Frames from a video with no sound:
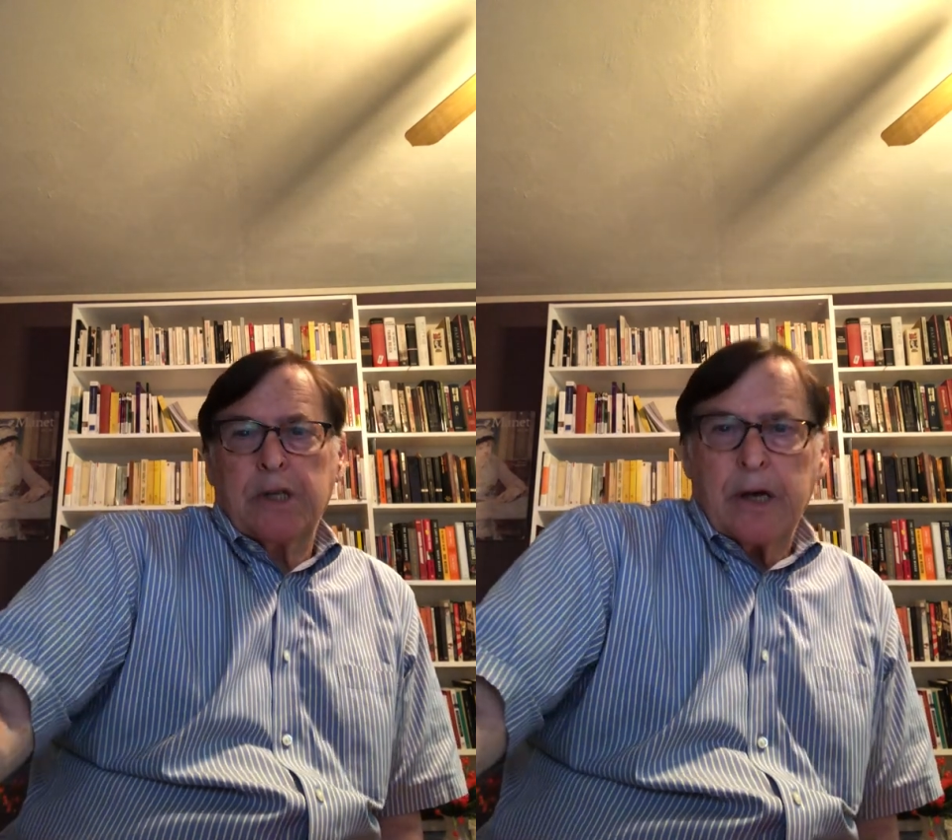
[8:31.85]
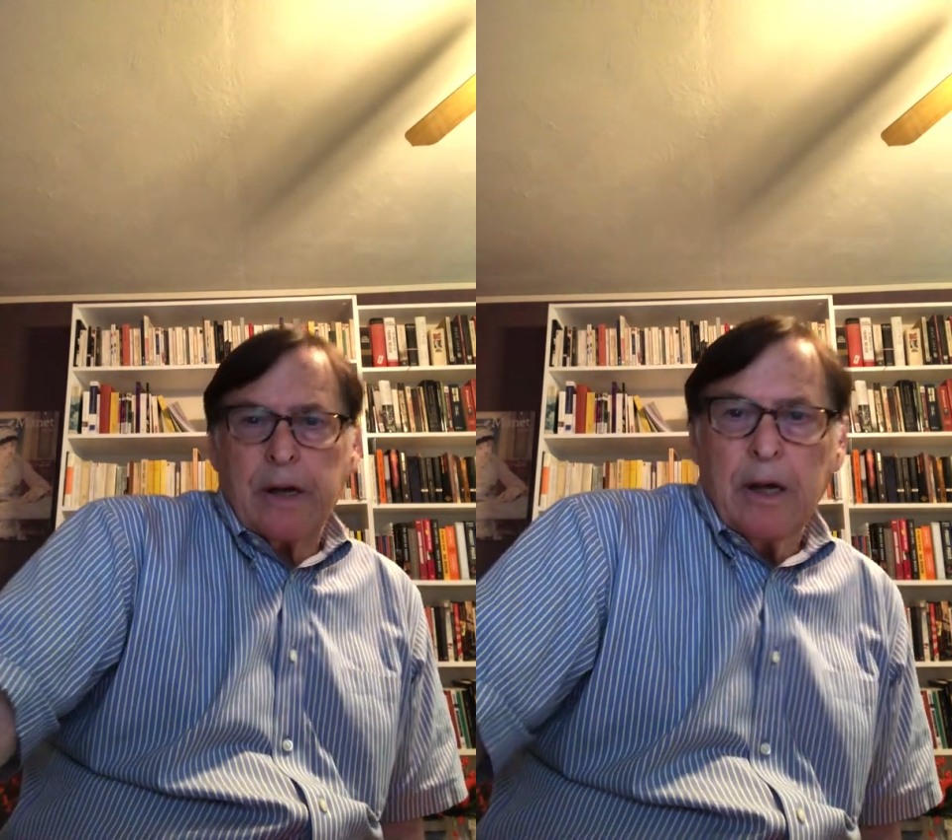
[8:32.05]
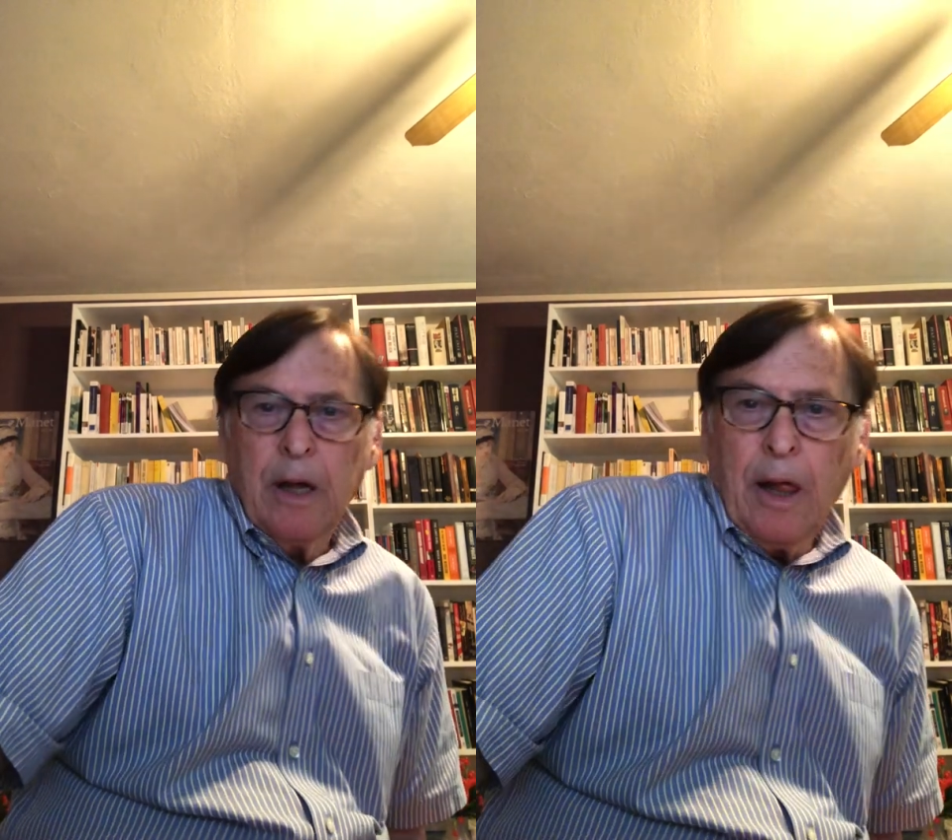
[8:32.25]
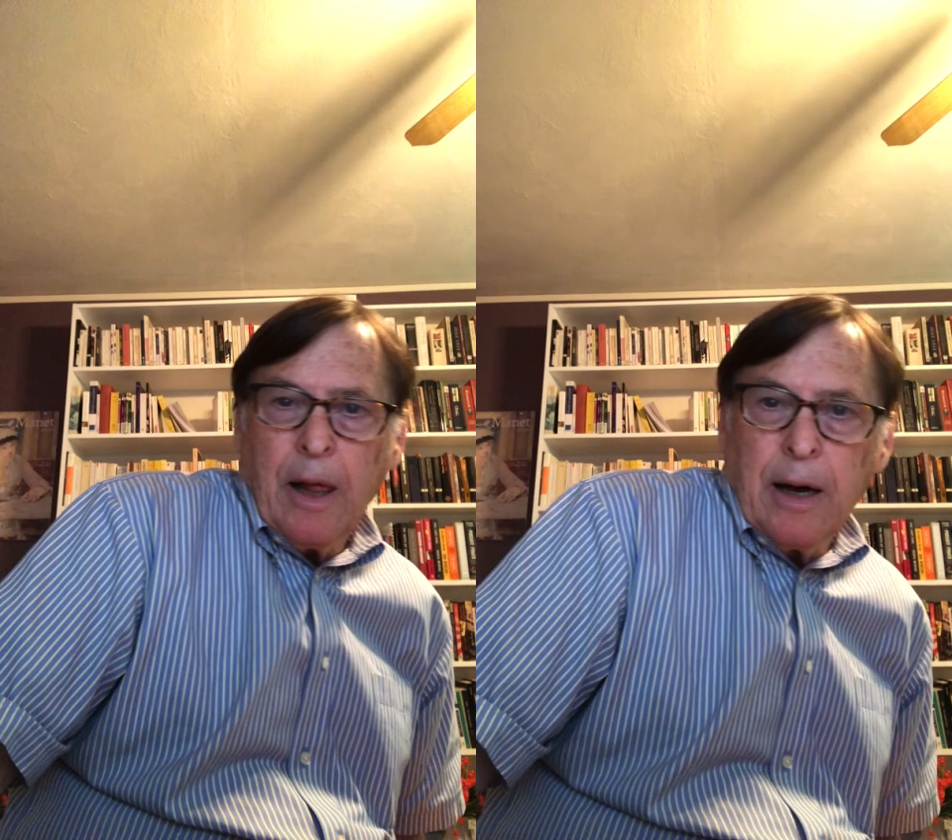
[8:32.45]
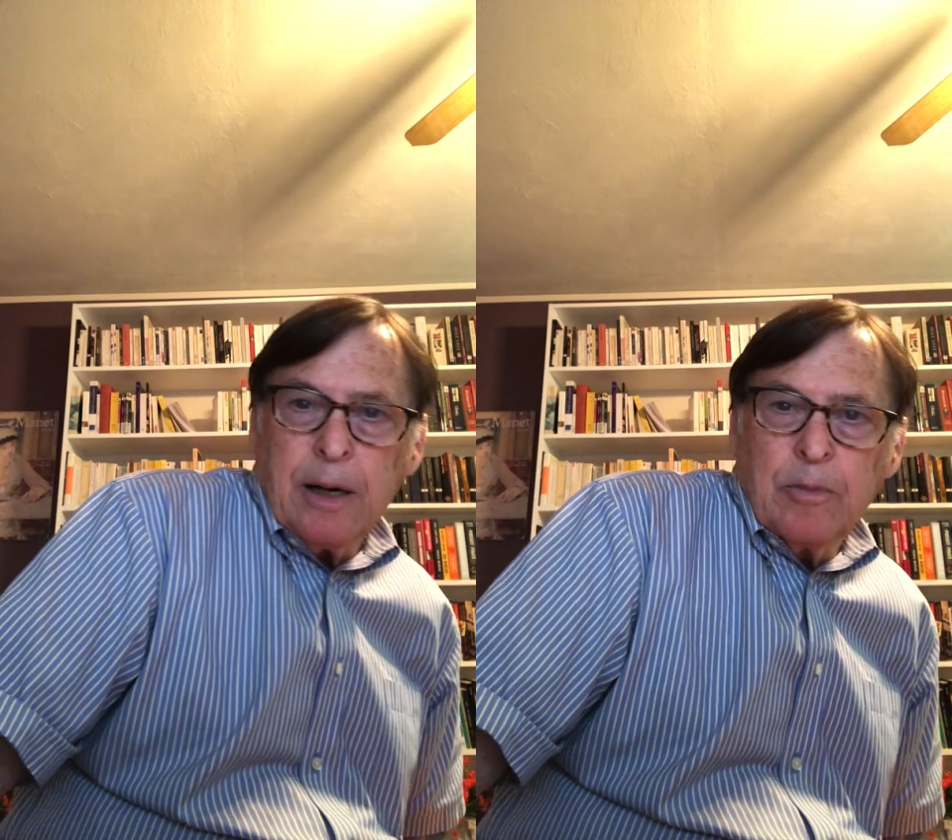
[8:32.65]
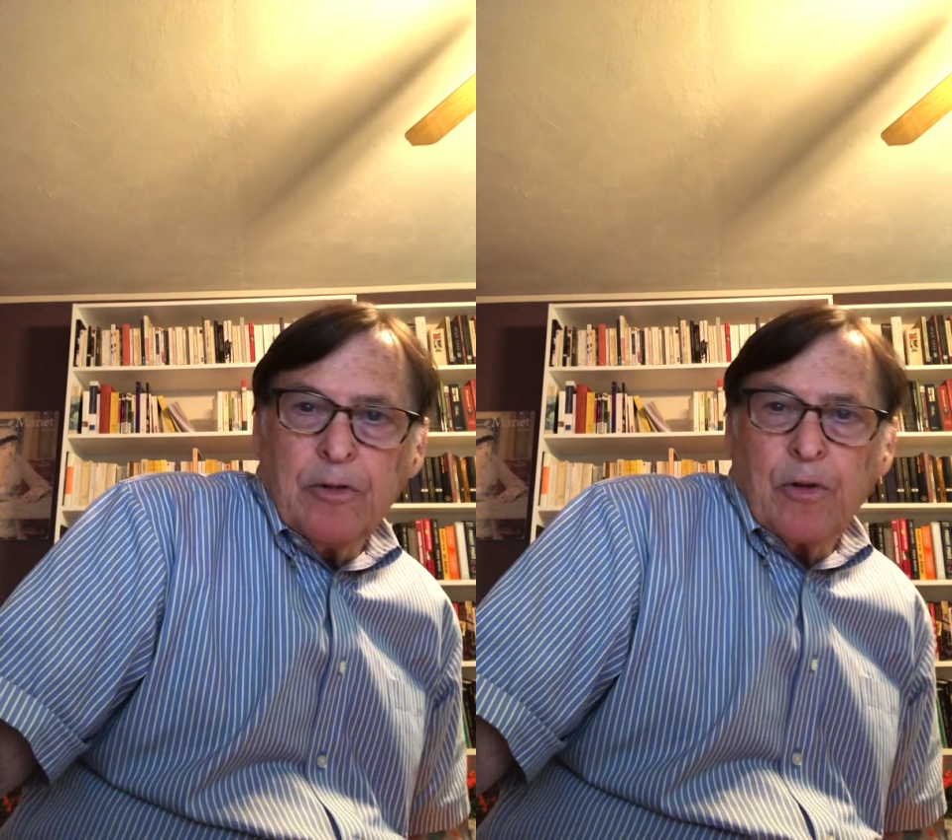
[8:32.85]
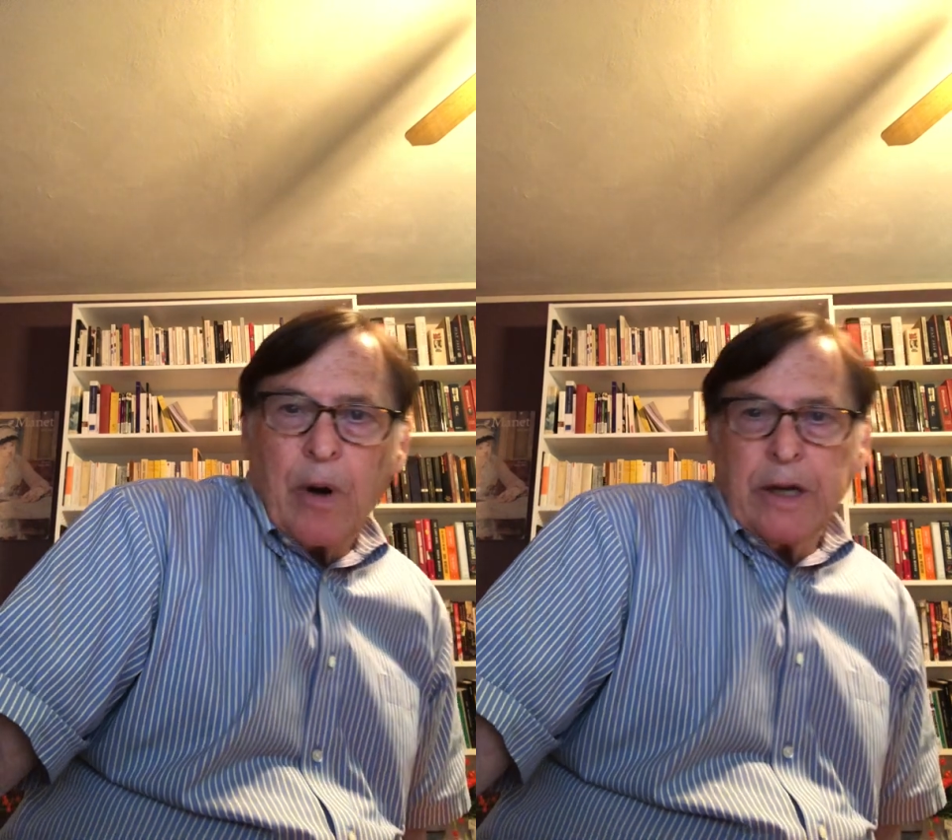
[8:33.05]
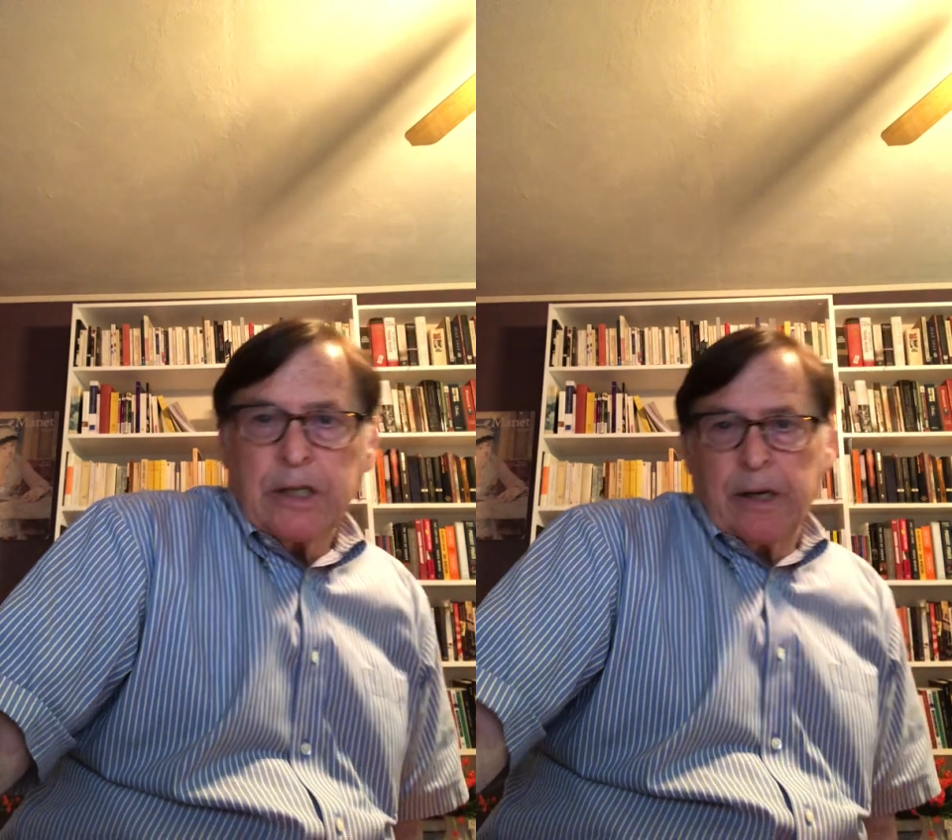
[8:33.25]
say before
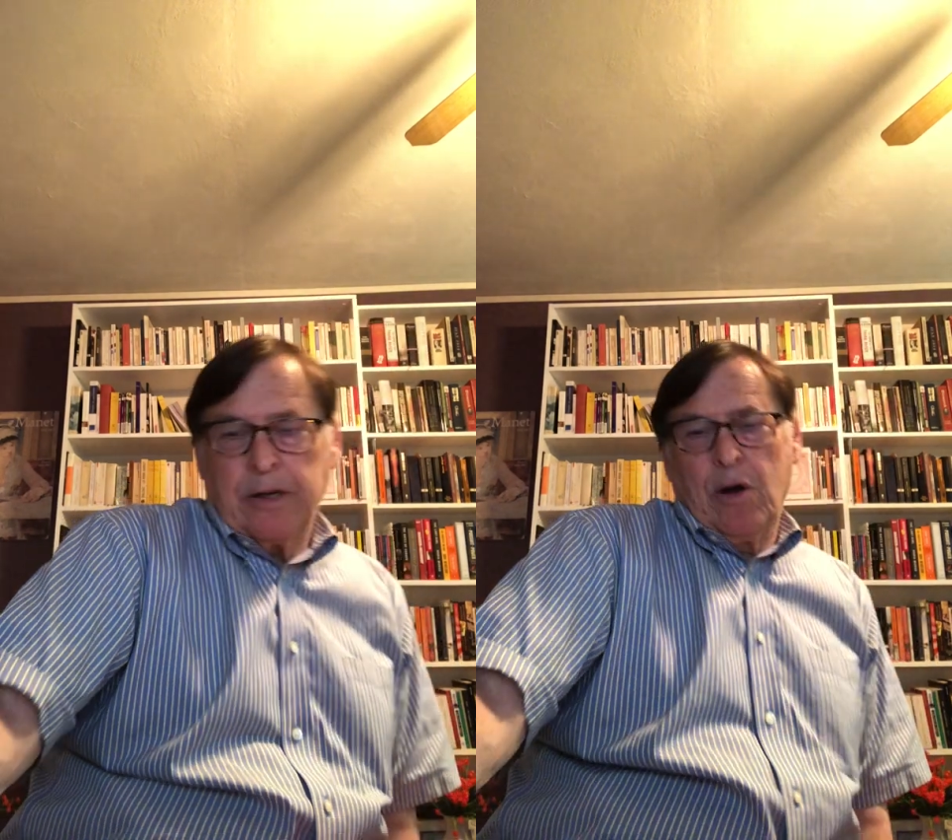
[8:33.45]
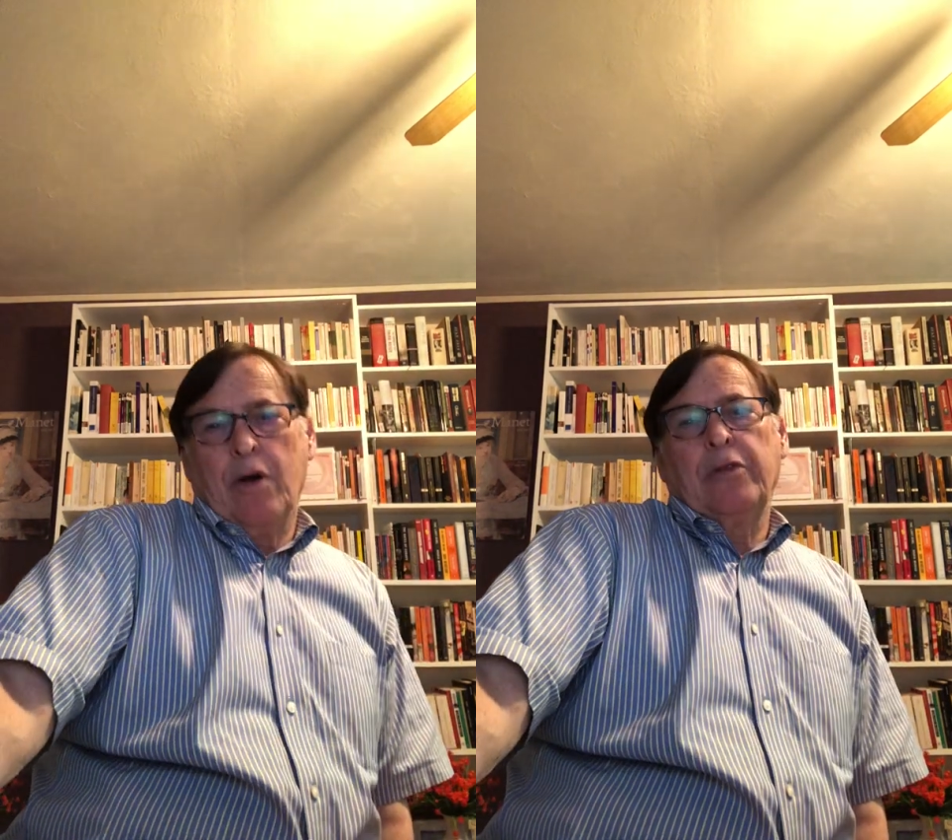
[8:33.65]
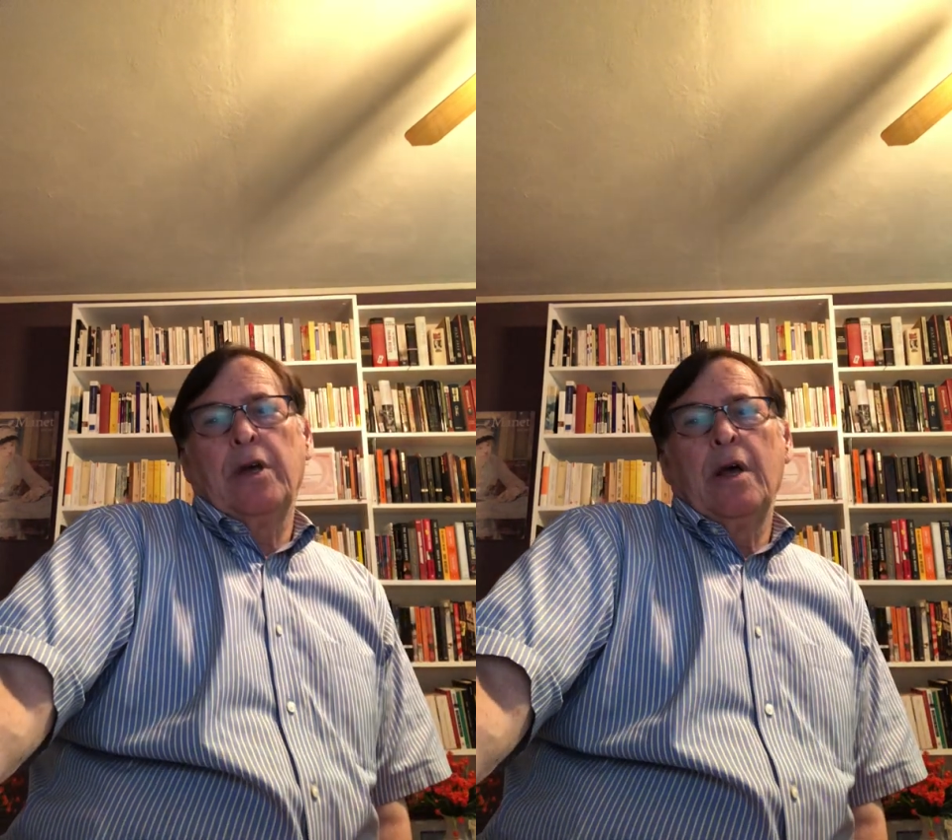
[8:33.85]
I sign off,